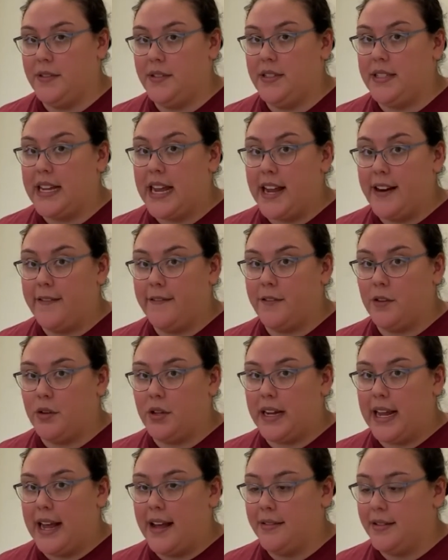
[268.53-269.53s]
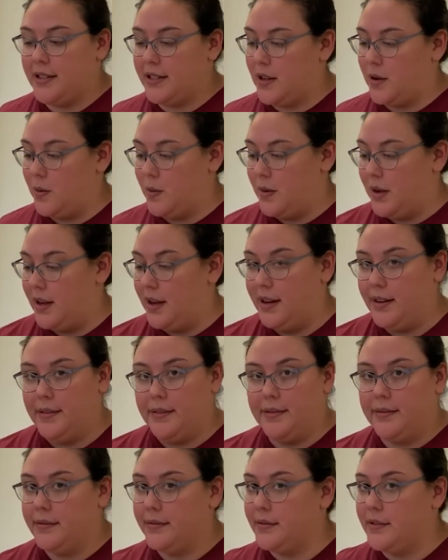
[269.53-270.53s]
10 full counts, so
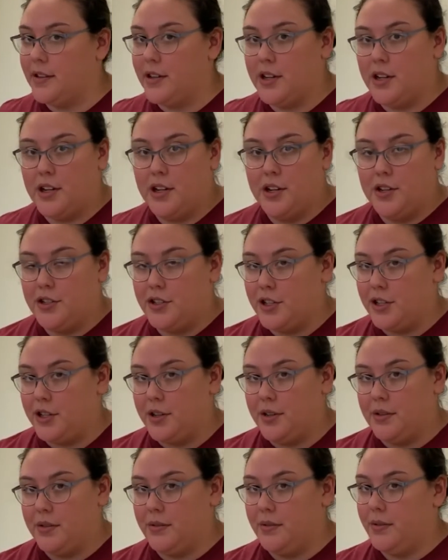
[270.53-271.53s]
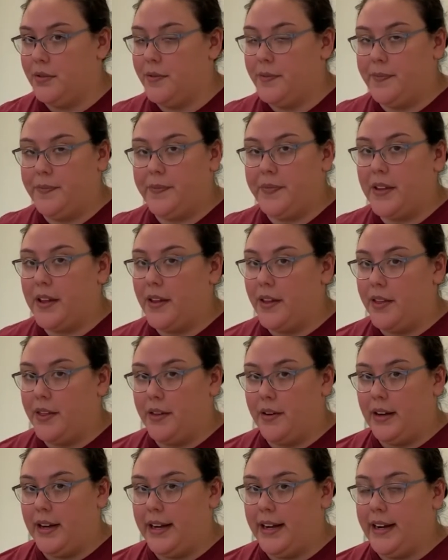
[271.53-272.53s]
1, 2,
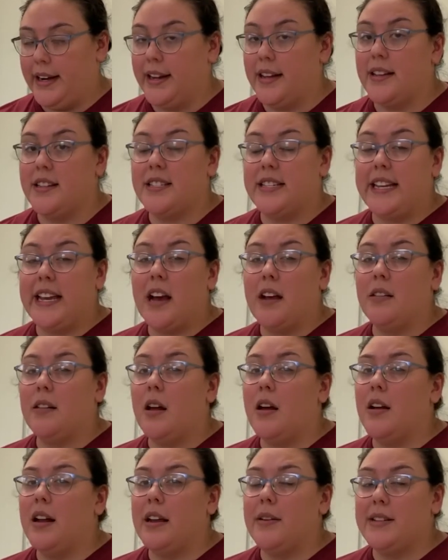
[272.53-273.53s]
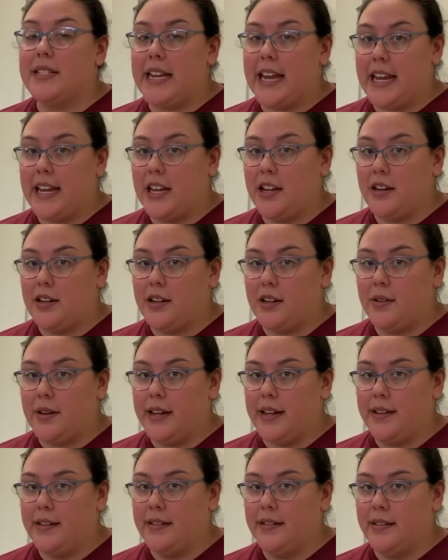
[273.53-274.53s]
3. See how long it would take you to do
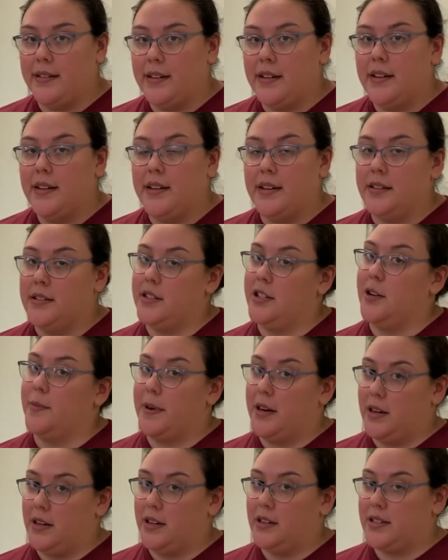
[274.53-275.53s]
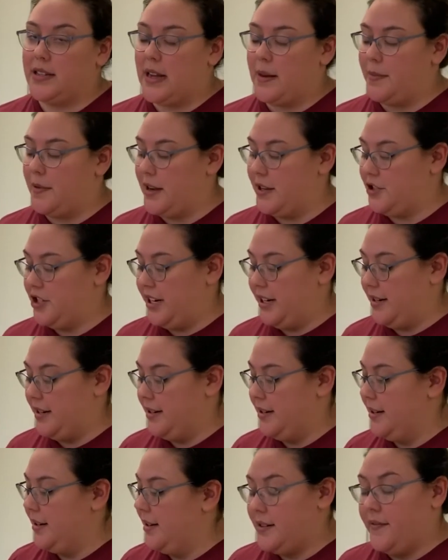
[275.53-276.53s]
it, as your partner stop watching.
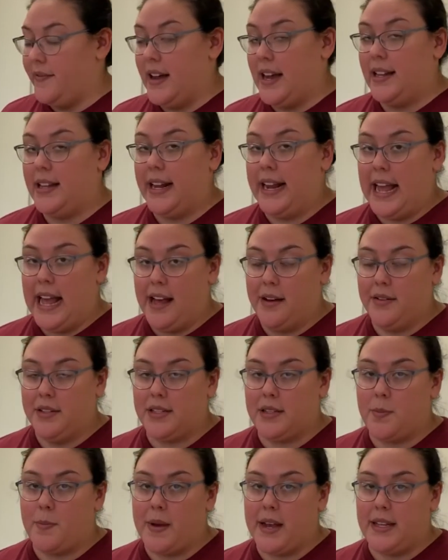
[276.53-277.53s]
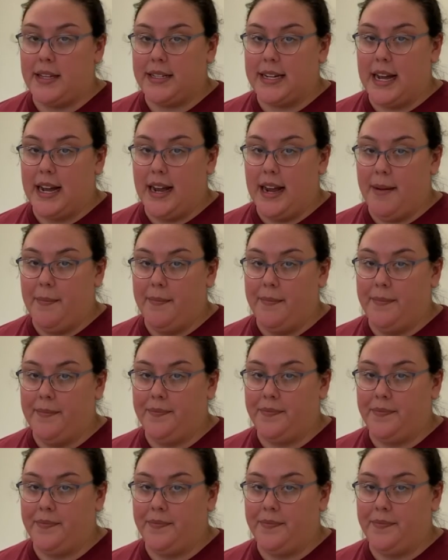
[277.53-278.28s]
Divide the counts by the time,